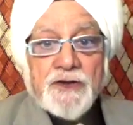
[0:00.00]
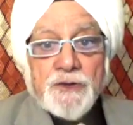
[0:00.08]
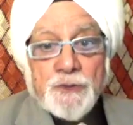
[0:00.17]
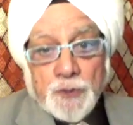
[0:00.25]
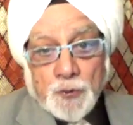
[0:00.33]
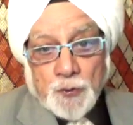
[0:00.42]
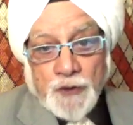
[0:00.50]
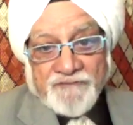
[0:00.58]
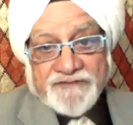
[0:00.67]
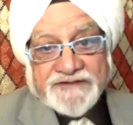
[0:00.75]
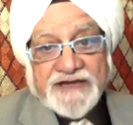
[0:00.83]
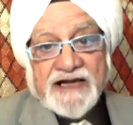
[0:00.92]
You have a
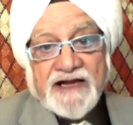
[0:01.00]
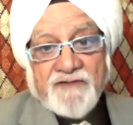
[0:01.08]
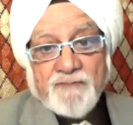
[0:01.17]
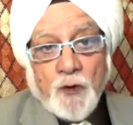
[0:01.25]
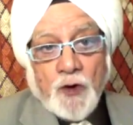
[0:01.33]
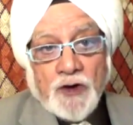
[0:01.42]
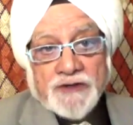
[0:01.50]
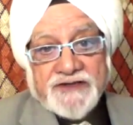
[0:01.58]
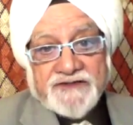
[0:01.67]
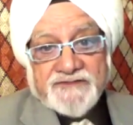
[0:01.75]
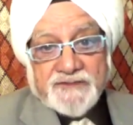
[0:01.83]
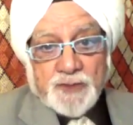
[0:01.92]
tug of war,
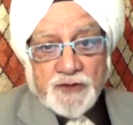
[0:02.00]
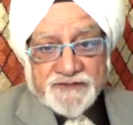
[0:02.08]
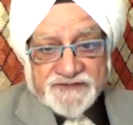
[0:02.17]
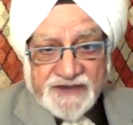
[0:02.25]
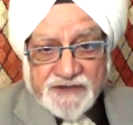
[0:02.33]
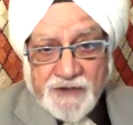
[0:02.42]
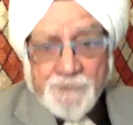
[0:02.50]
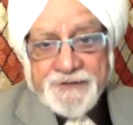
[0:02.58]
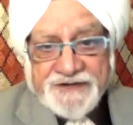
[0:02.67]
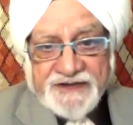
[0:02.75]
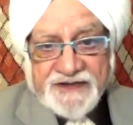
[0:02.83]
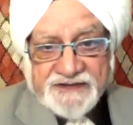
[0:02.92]
you are still
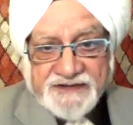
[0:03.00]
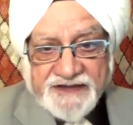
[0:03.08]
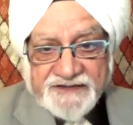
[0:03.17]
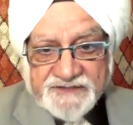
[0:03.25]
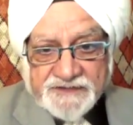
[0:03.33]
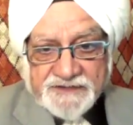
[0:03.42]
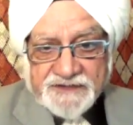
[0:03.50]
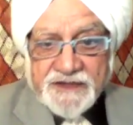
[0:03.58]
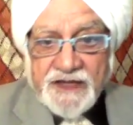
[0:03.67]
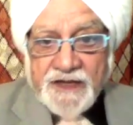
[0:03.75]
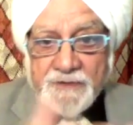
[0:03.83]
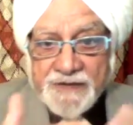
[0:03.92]
competing against others,
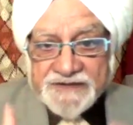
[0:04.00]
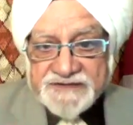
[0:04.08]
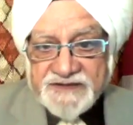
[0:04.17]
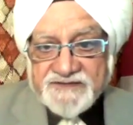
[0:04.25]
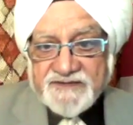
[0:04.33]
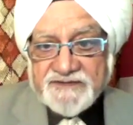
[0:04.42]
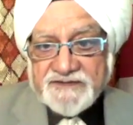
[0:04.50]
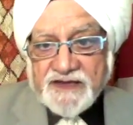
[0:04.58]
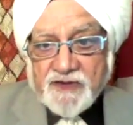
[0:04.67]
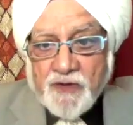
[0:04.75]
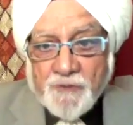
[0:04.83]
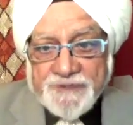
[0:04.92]
but this is a
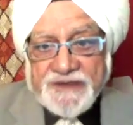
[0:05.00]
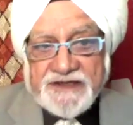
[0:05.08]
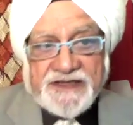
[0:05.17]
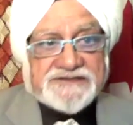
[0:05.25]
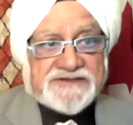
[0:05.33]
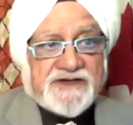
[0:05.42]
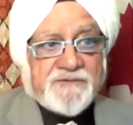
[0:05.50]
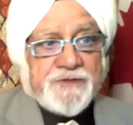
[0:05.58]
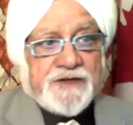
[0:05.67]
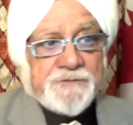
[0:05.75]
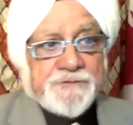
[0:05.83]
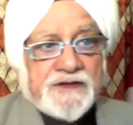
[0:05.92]
combination of
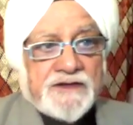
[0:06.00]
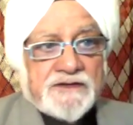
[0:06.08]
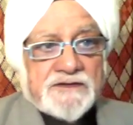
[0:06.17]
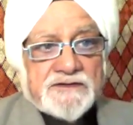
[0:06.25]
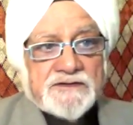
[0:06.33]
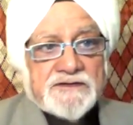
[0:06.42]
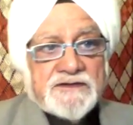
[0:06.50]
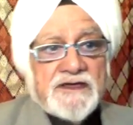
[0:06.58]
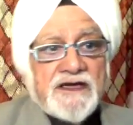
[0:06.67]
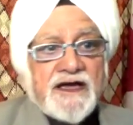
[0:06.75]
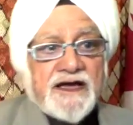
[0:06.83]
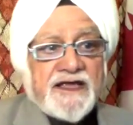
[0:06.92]
people
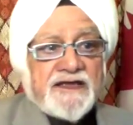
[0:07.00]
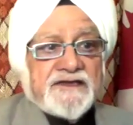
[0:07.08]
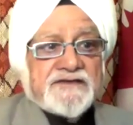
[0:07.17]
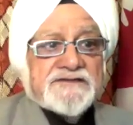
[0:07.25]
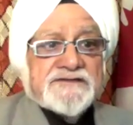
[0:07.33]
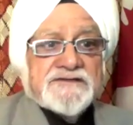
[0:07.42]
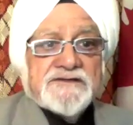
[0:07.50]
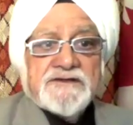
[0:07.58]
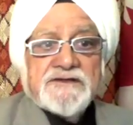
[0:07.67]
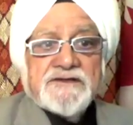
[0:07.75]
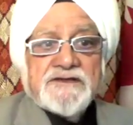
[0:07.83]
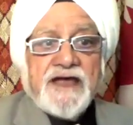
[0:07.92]
against
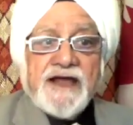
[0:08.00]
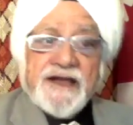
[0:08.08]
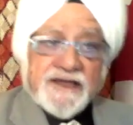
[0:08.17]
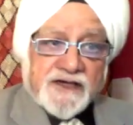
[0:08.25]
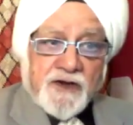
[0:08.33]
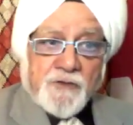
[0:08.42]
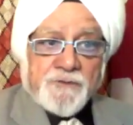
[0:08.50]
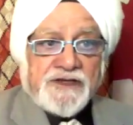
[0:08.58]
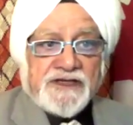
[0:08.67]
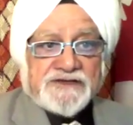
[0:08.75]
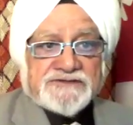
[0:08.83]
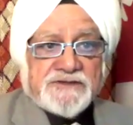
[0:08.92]
another
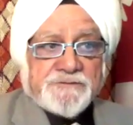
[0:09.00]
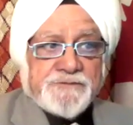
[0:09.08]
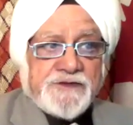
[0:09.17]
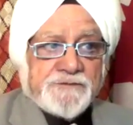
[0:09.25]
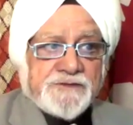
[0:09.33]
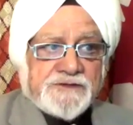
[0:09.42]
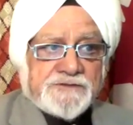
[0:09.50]
combination of people.